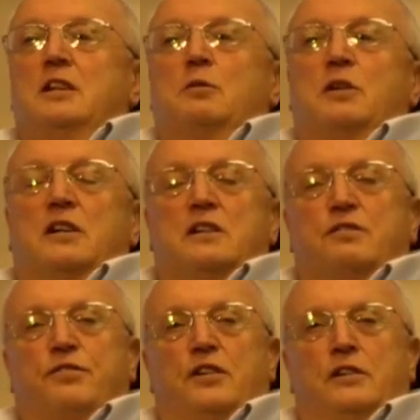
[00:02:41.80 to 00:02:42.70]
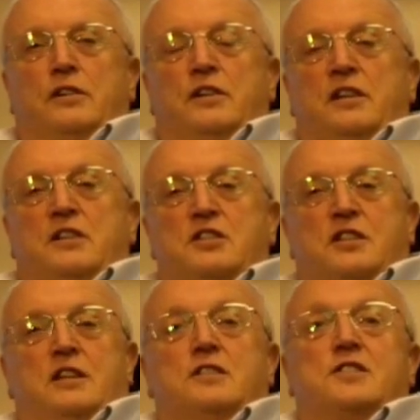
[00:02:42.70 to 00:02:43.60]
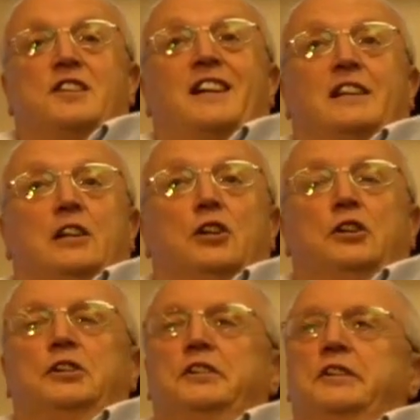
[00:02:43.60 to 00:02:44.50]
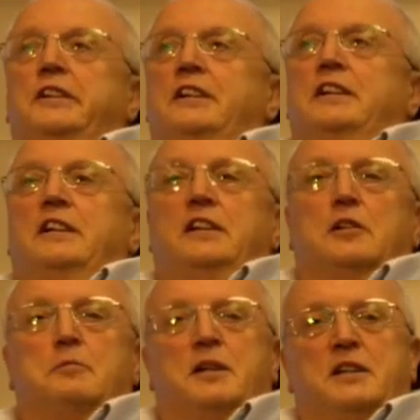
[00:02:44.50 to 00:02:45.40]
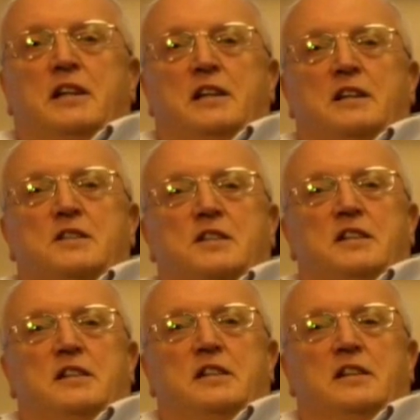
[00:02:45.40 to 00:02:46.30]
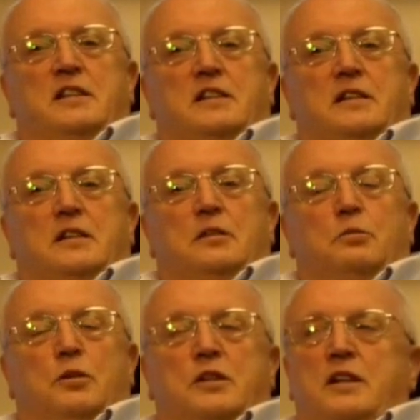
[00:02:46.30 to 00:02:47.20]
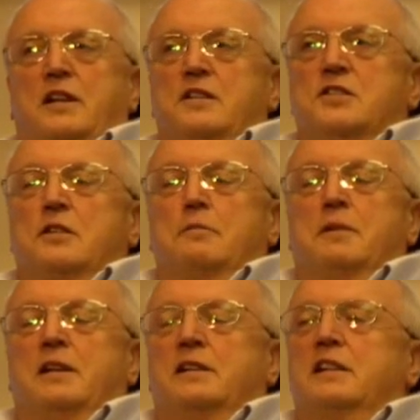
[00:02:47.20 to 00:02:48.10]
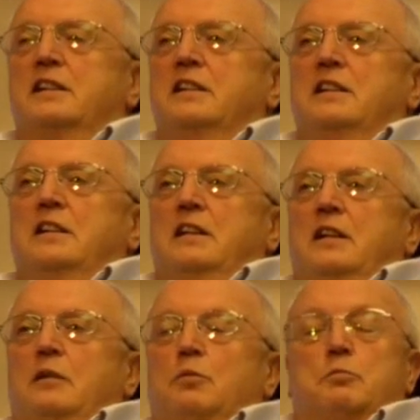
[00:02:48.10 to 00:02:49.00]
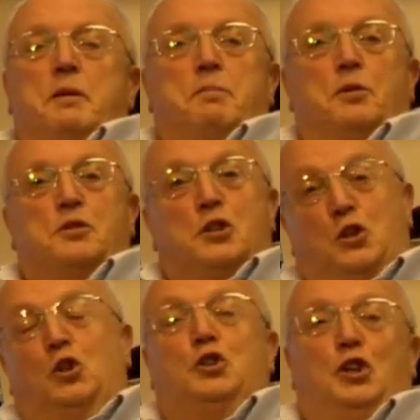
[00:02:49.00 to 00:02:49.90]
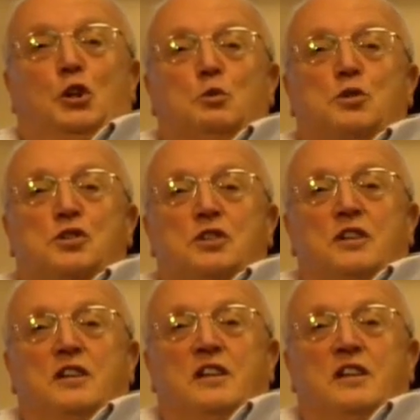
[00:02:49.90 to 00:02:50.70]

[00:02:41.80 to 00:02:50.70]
where I felt the skills that I'd learned in all my years in working in the stock market would be put to good use